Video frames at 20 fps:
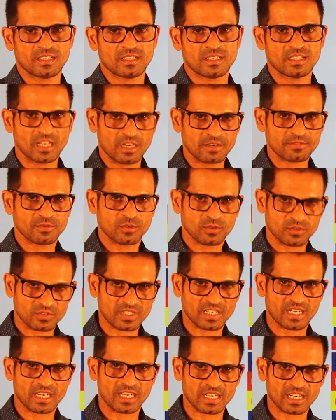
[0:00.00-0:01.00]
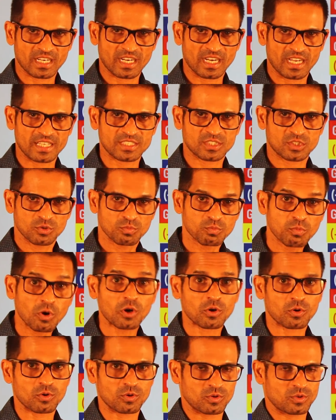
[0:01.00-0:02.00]
Therefore, Sri Lanka has to
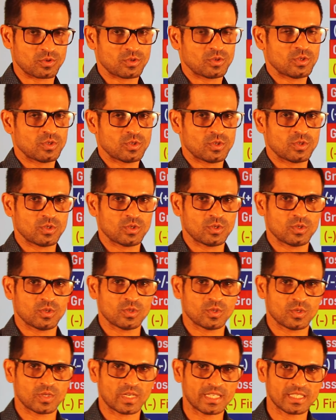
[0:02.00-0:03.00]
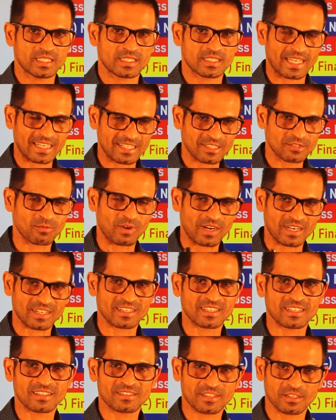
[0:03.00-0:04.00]
borrow, right? That is one
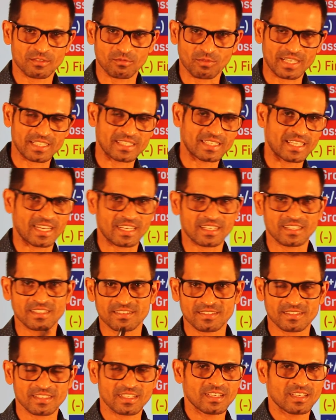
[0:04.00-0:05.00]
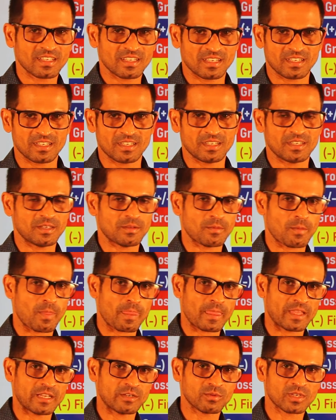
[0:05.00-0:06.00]
reason why there is
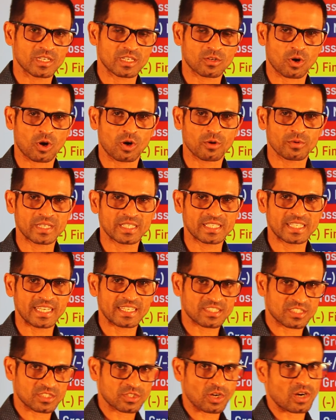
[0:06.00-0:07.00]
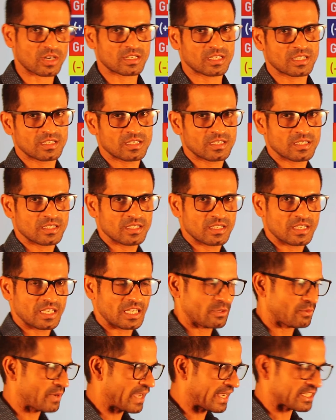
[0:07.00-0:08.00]
ever-growing debt stock,
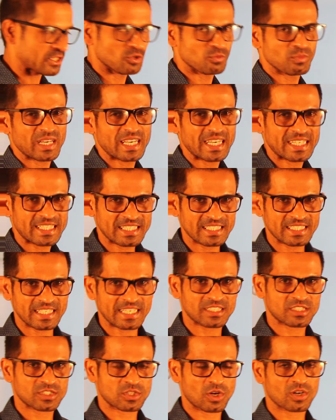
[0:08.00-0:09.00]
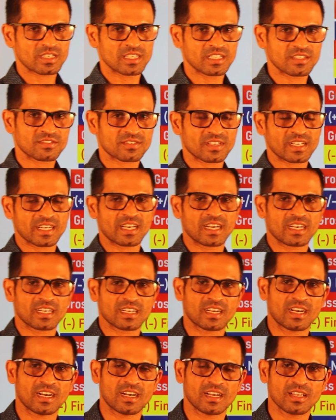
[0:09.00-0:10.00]
ever-accumulating debt stock in Sri
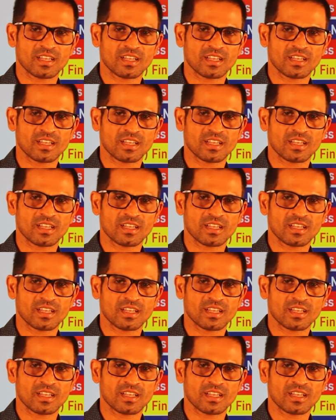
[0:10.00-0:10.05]
Lanka.